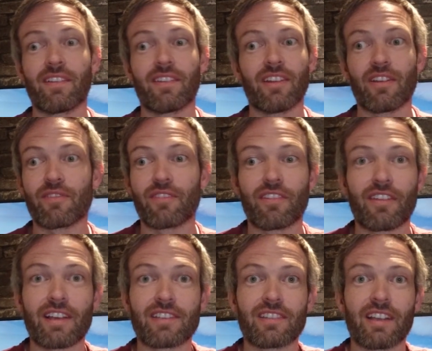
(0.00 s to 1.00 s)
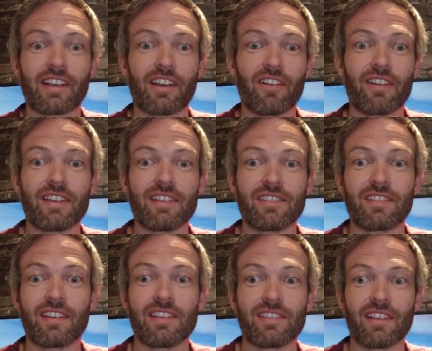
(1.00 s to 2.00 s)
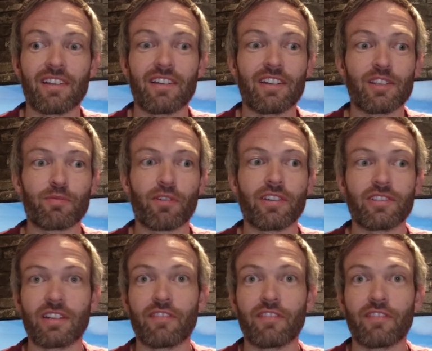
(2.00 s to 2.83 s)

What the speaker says: you know, thanks to that guy, he's an inspiration.